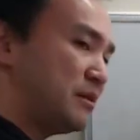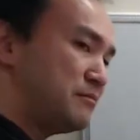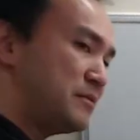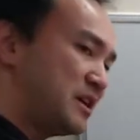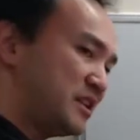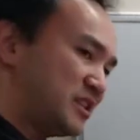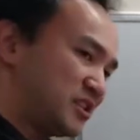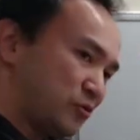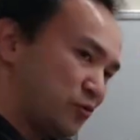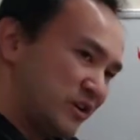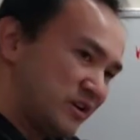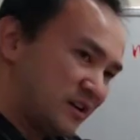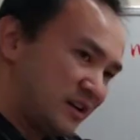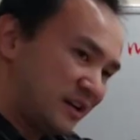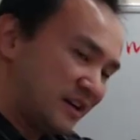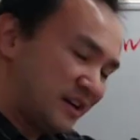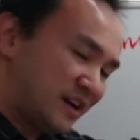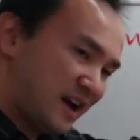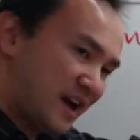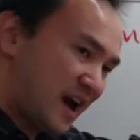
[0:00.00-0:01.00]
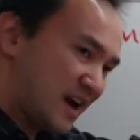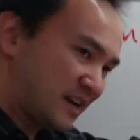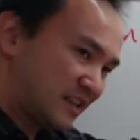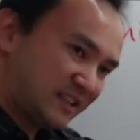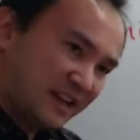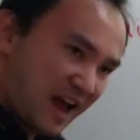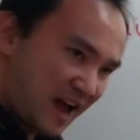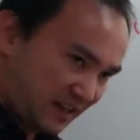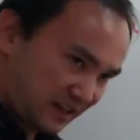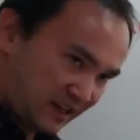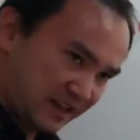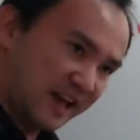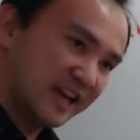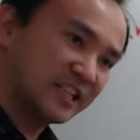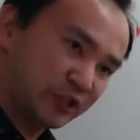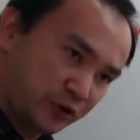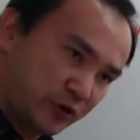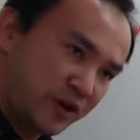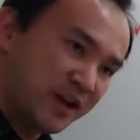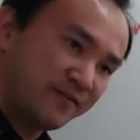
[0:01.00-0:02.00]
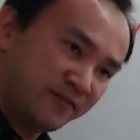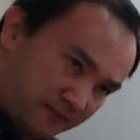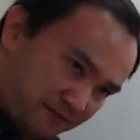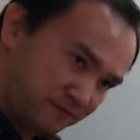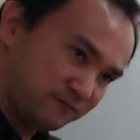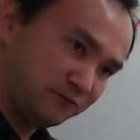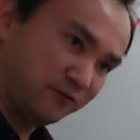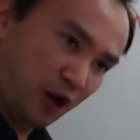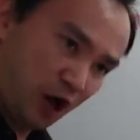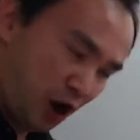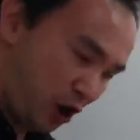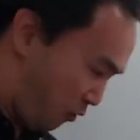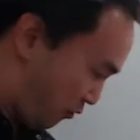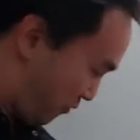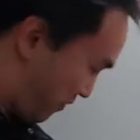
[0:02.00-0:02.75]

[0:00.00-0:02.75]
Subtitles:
means we're at the extreme of low,